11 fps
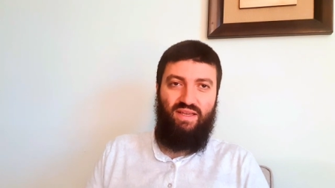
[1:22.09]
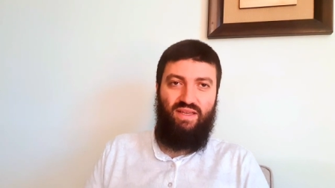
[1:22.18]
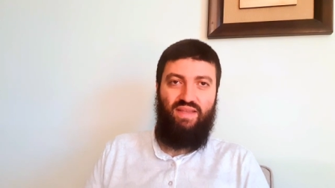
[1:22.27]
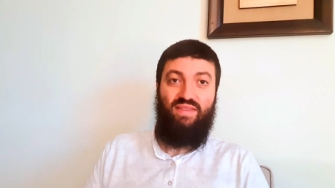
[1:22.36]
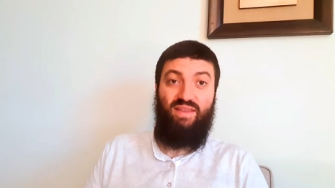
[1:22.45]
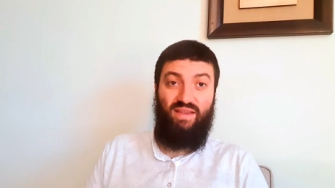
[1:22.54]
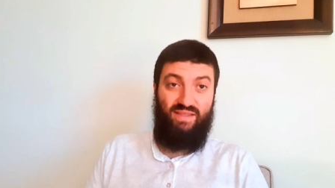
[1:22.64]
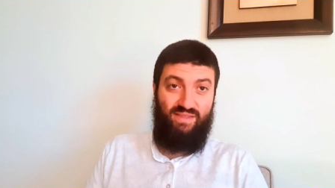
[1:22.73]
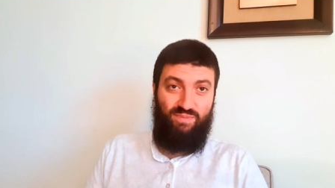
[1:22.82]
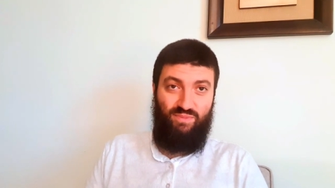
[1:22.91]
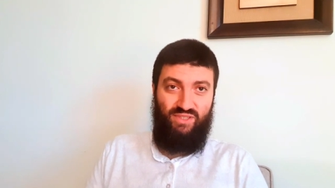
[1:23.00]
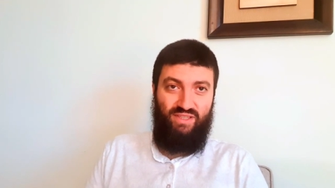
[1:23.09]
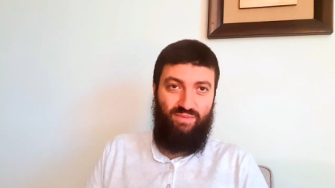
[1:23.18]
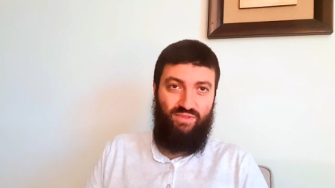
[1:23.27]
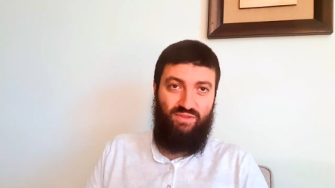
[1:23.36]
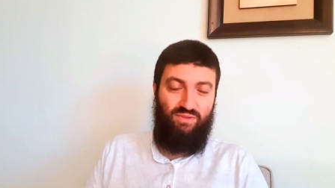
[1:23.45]
he thinks
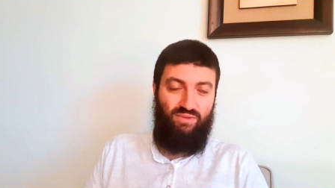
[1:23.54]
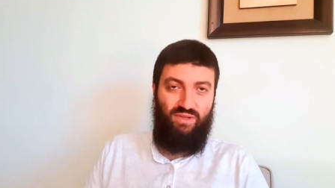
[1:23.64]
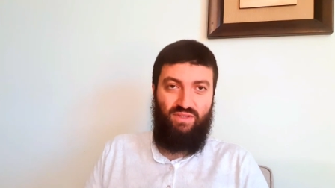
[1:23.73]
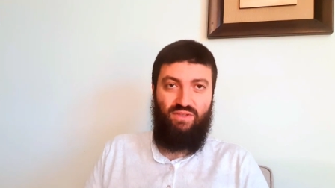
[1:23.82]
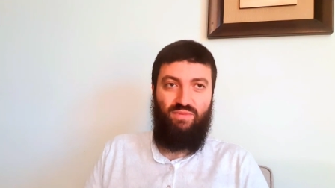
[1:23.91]
Muslims do not